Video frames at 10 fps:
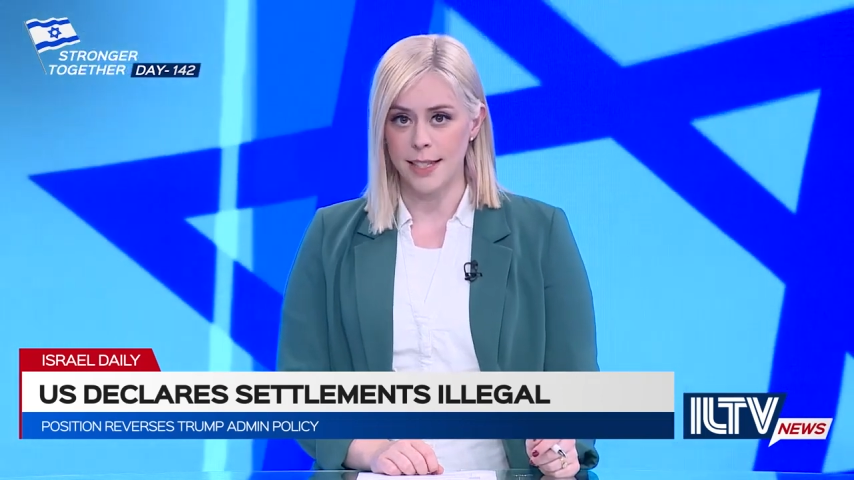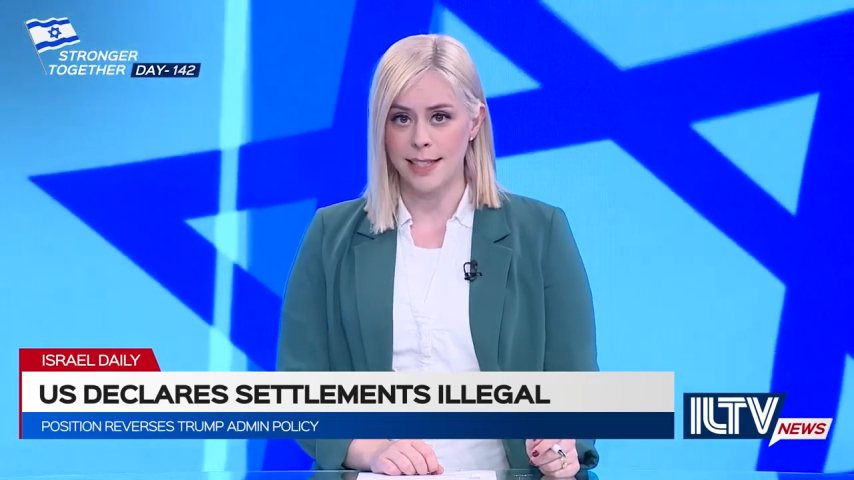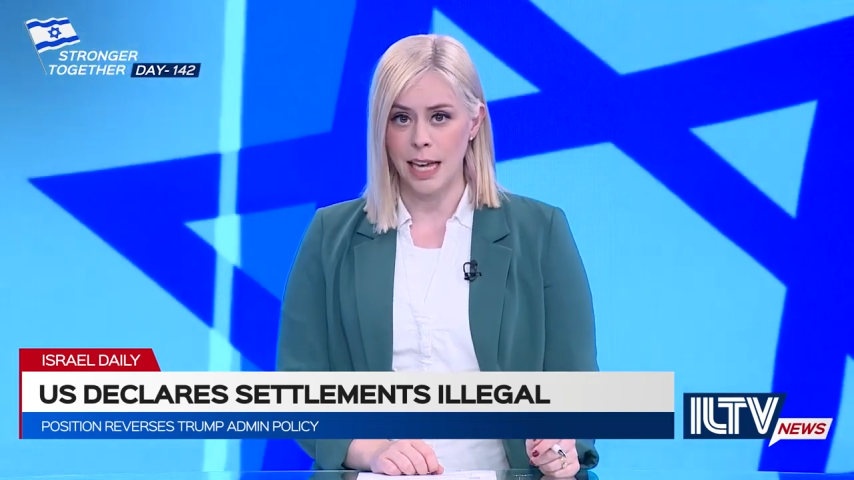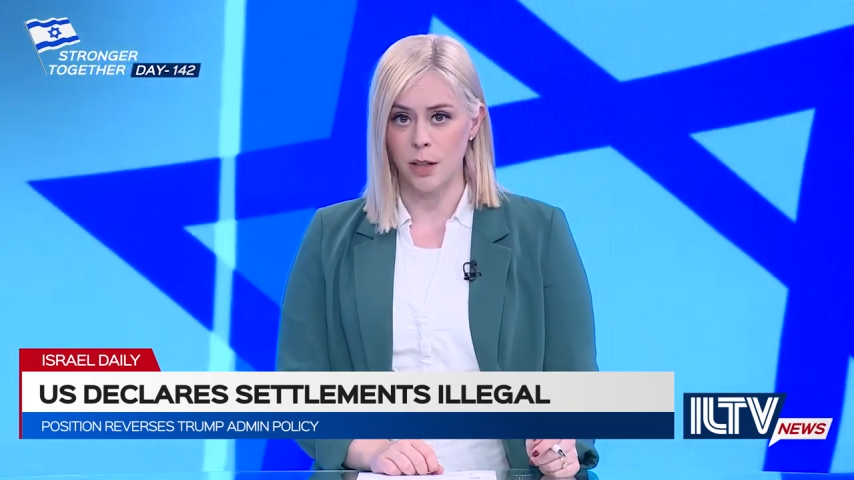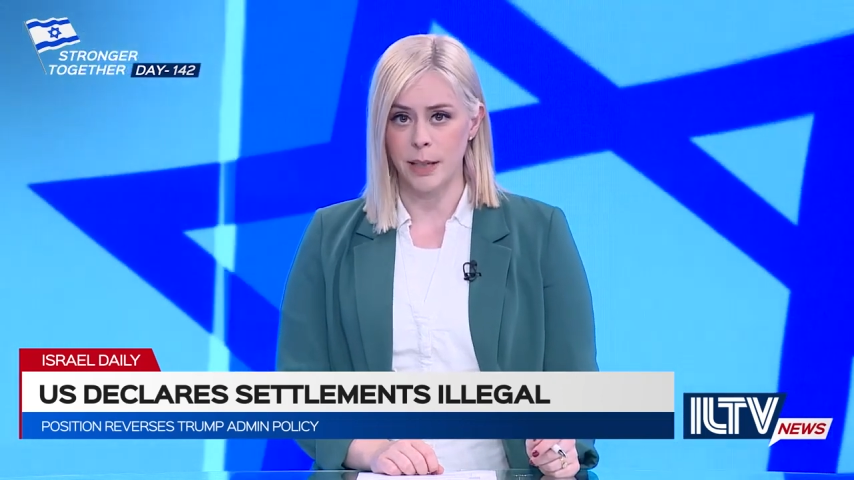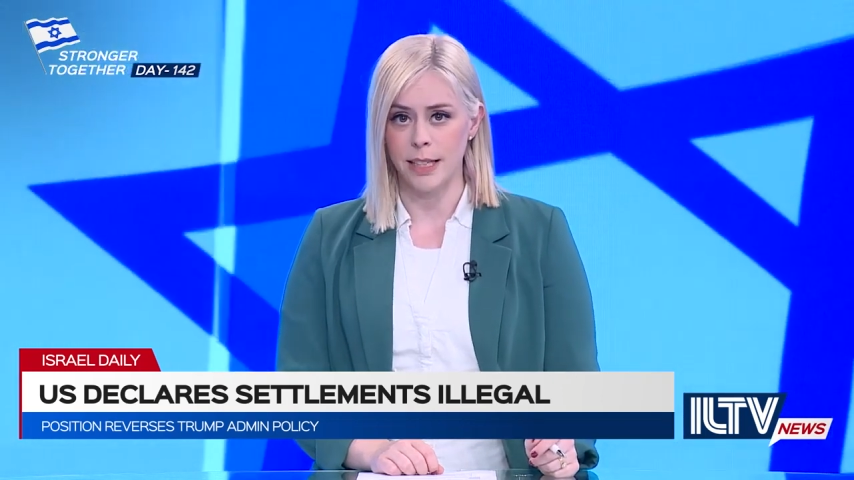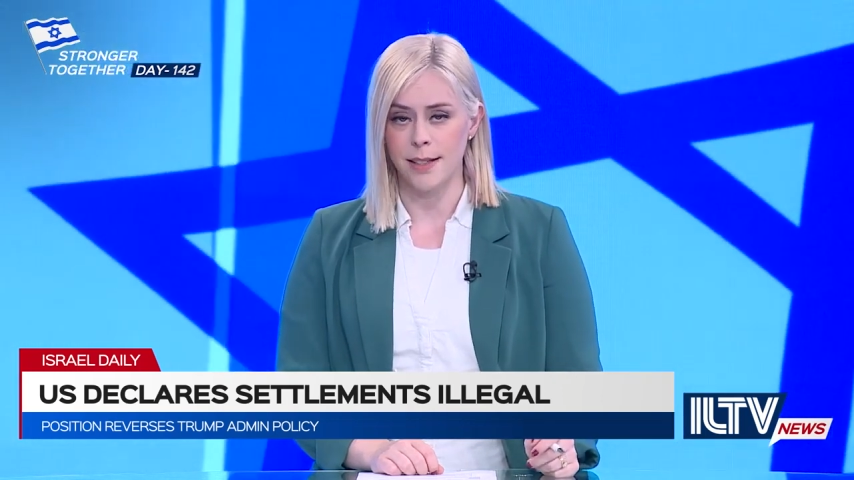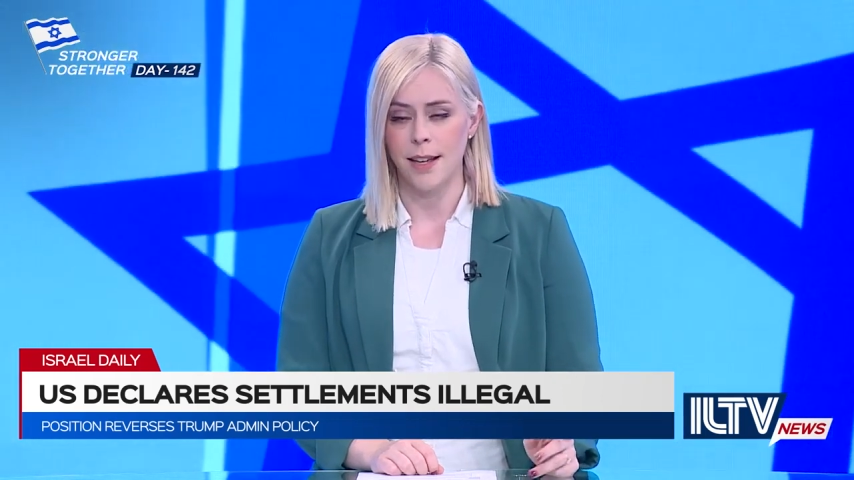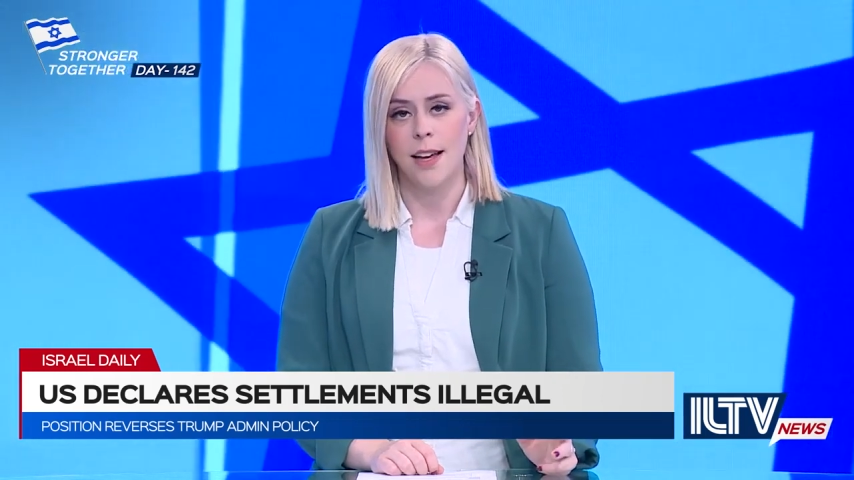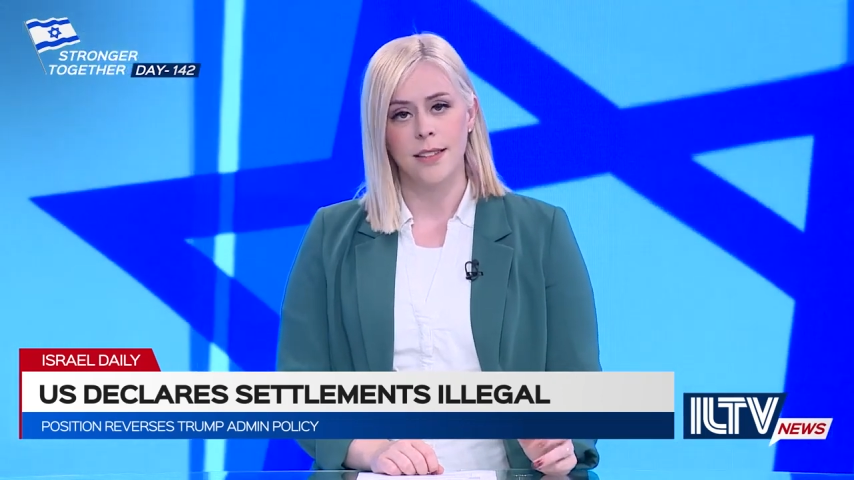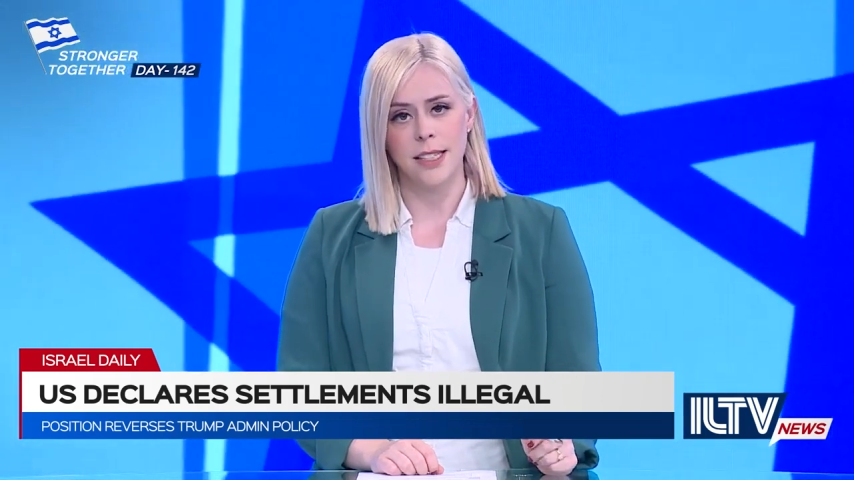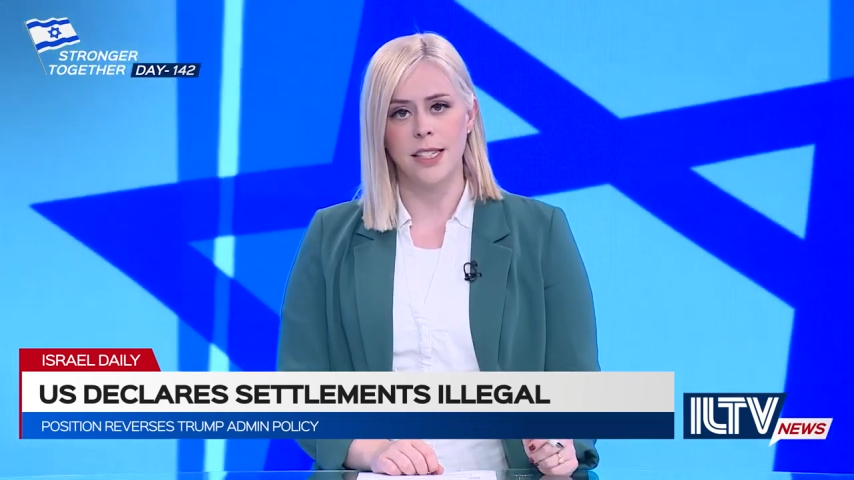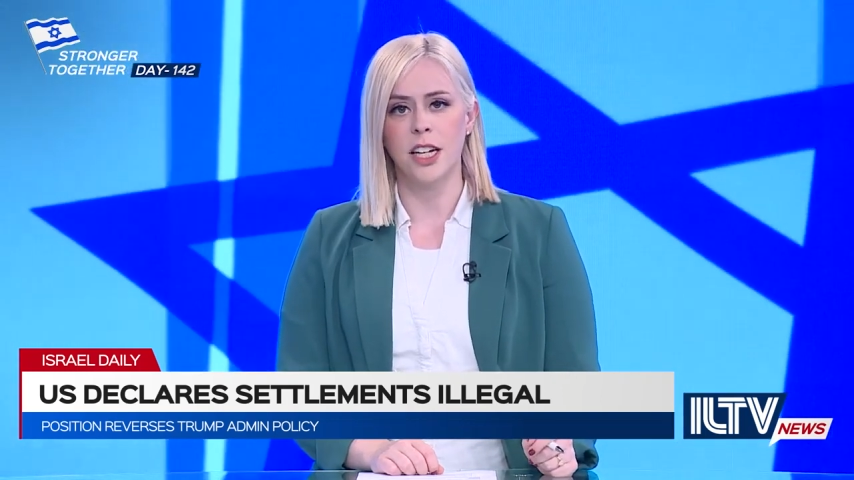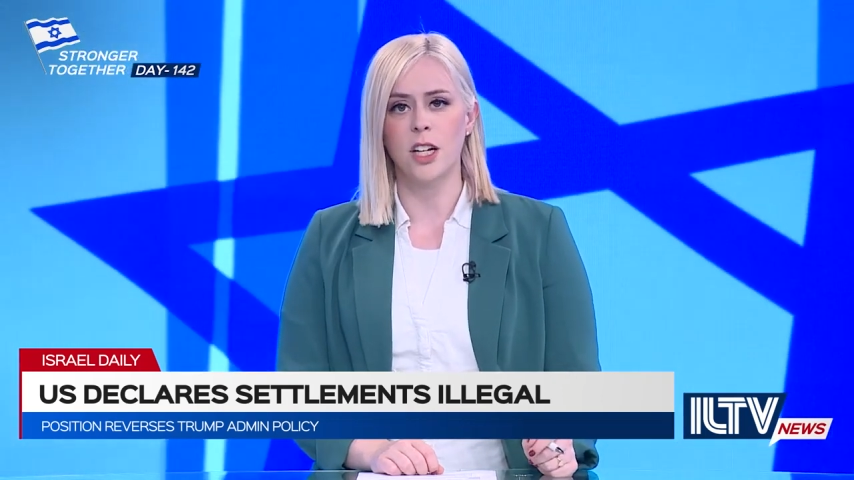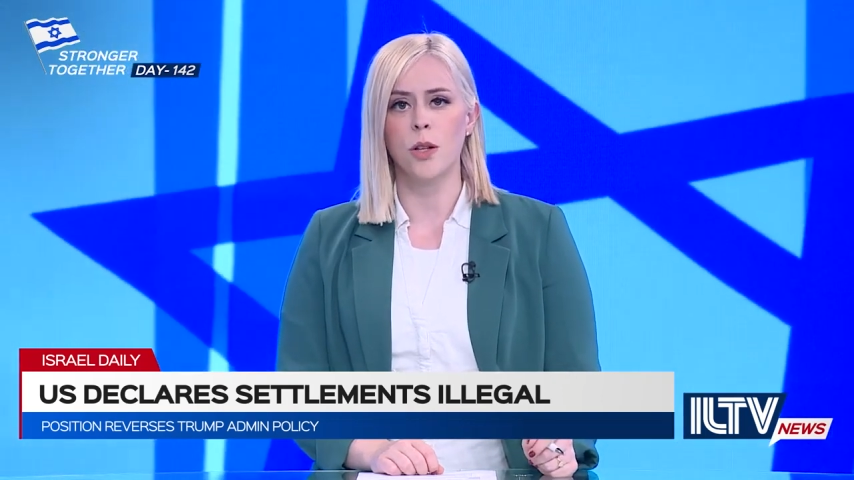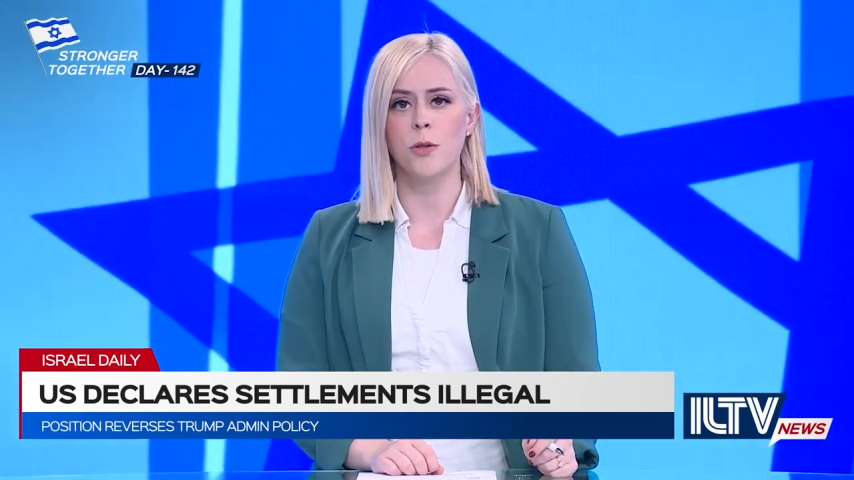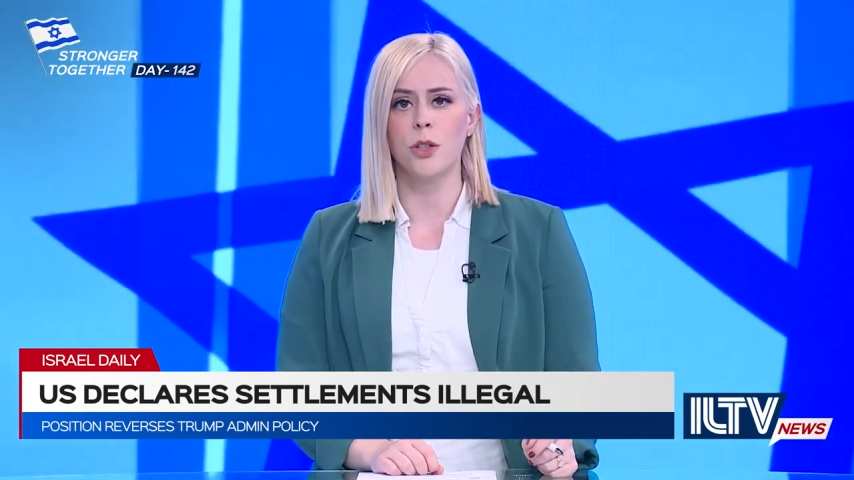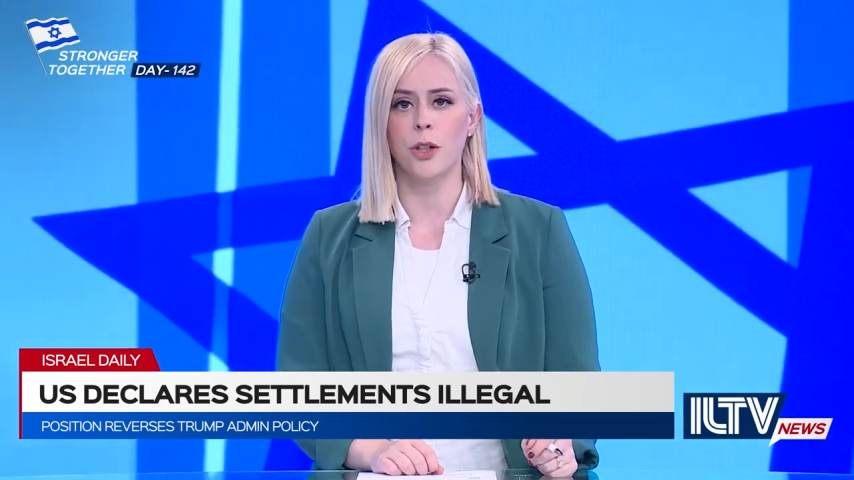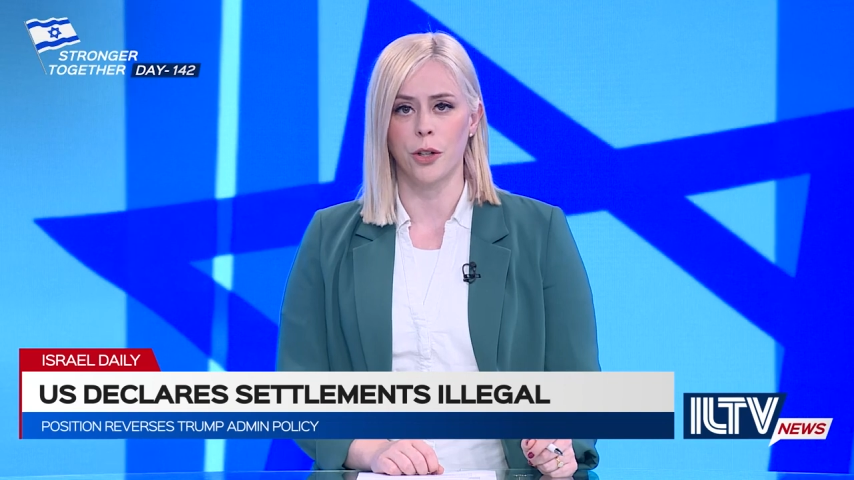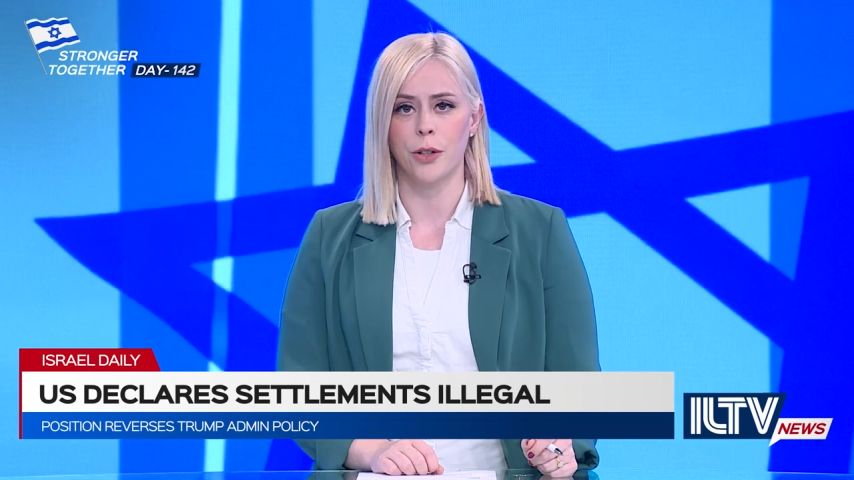settlements. Let's take a closer
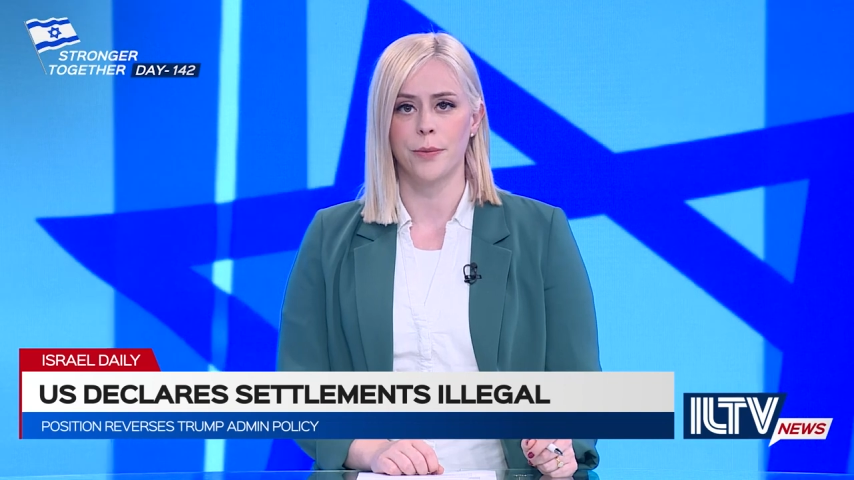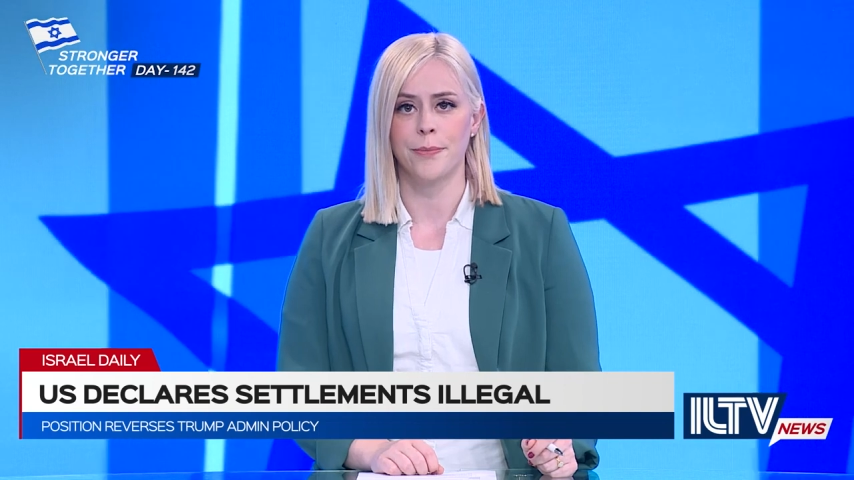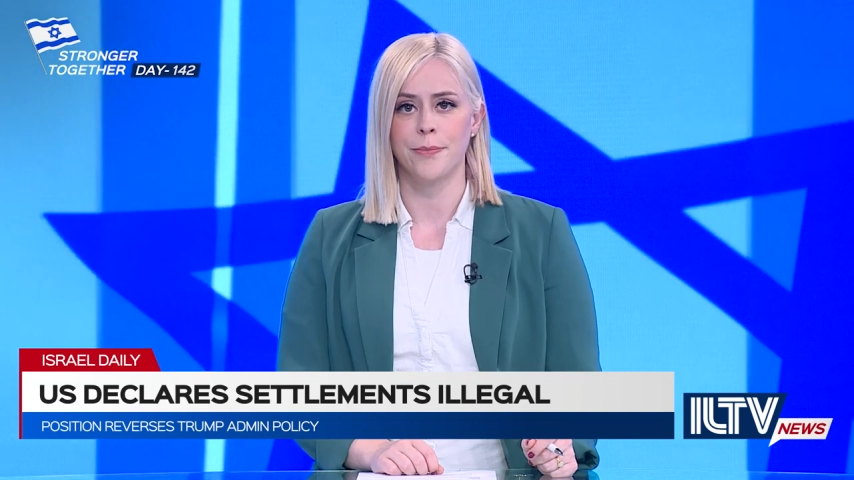look.